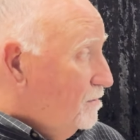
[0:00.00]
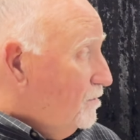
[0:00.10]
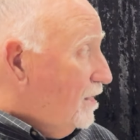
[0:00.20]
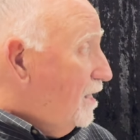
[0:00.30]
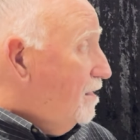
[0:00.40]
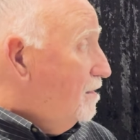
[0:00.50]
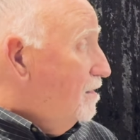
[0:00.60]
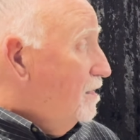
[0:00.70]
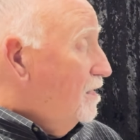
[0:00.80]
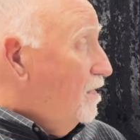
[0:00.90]
Okay?
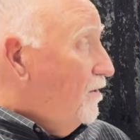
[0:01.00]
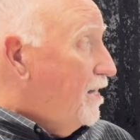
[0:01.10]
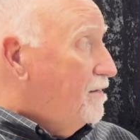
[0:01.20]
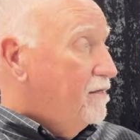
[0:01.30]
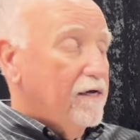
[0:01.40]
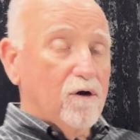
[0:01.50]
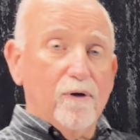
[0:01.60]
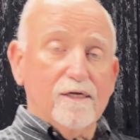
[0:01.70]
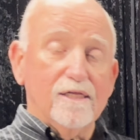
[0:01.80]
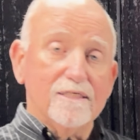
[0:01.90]
All right,
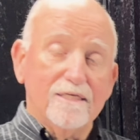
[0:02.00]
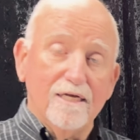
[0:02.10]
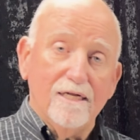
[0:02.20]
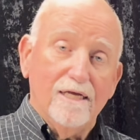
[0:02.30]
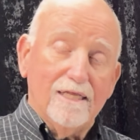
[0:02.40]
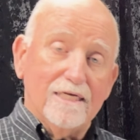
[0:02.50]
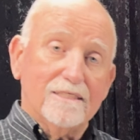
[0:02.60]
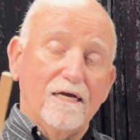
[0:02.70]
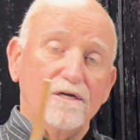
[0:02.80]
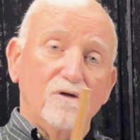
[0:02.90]
quick lesson. That's
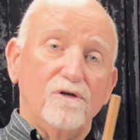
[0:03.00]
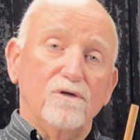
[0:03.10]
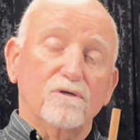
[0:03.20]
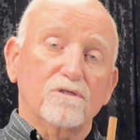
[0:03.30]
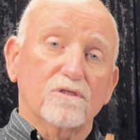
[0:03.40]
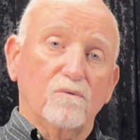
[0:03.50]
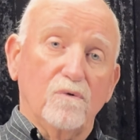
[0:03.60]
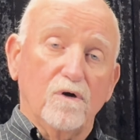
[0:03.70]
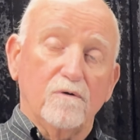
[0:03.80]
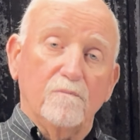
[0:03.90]
how you use the
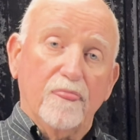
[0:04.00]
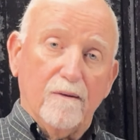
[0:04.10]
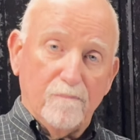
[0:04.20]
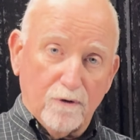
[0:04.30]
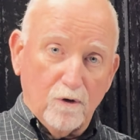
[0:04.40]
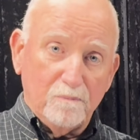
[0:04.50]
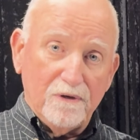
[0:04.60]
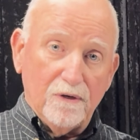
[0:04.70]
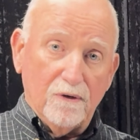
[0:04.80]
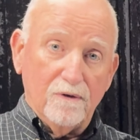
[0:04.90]
word
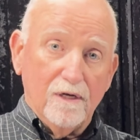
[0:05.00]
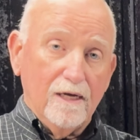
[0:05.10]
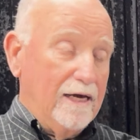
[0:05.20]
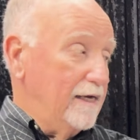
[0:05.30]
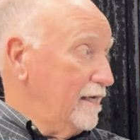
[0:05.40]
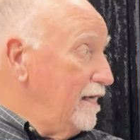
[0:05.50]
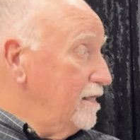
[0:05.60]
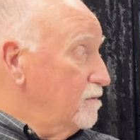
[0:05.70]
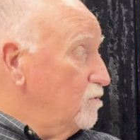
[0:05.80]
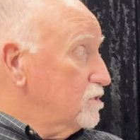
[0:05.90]
propio. And
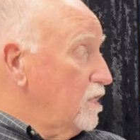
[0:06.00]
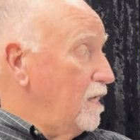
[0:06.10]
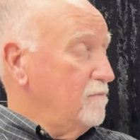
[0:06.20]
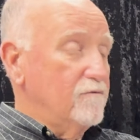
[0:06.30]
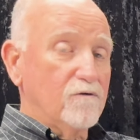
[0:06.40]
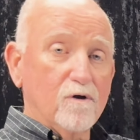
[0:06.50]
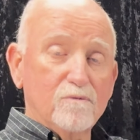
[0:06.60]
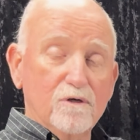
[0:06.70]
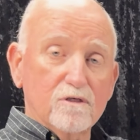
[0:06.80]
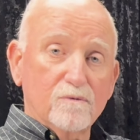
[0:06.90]
again, the most common verb
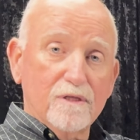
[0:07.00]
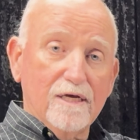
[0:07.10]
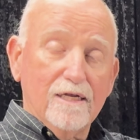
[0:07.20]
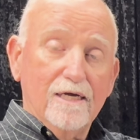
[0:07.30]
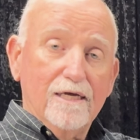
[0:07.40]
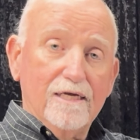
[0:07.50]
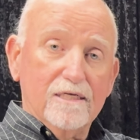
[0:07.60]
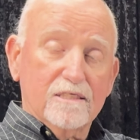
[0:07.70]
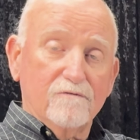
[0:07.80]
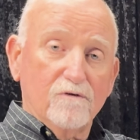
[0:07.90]
used with it
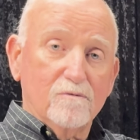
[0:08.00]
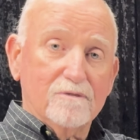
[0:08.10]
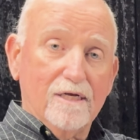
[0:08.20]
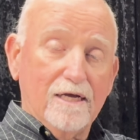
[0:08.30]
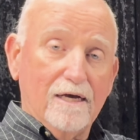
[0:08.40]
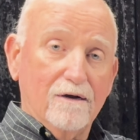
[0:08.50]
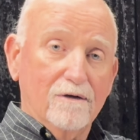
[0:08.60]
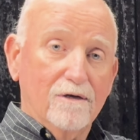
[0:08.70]
is the verb tener.